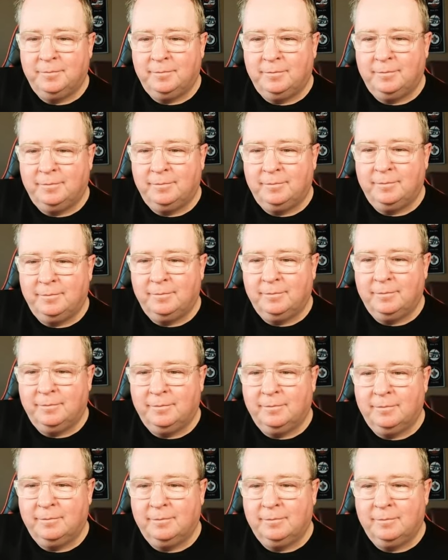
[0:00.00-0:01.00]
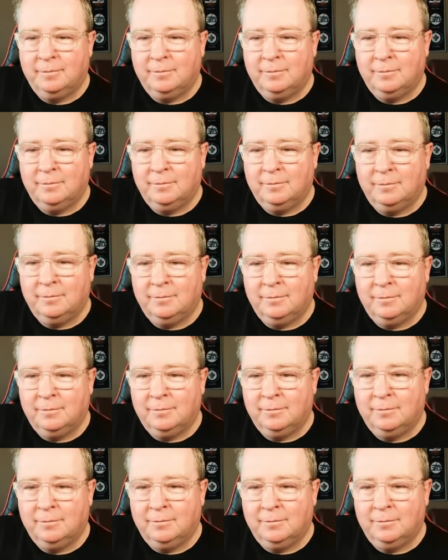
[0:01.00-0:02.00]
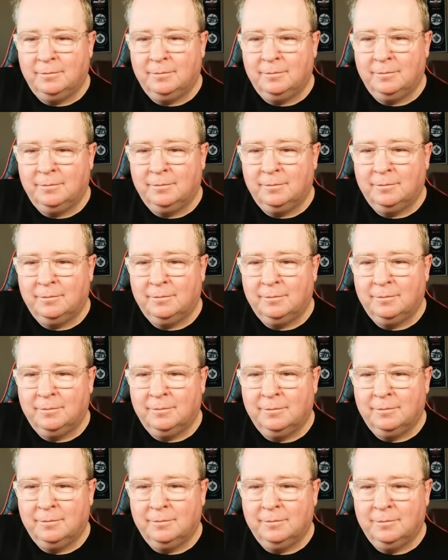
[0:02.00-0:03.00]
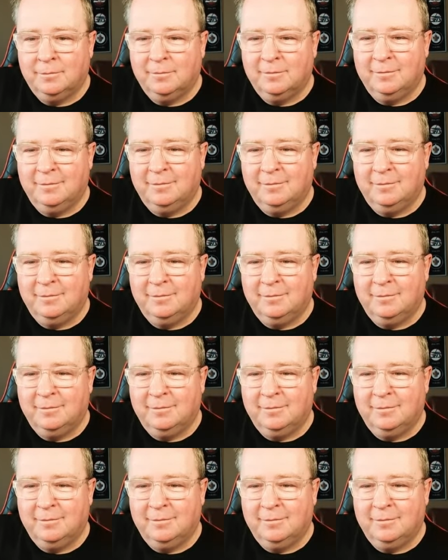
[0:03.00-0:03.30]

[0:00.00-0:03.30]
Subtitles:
The person shown says nothing.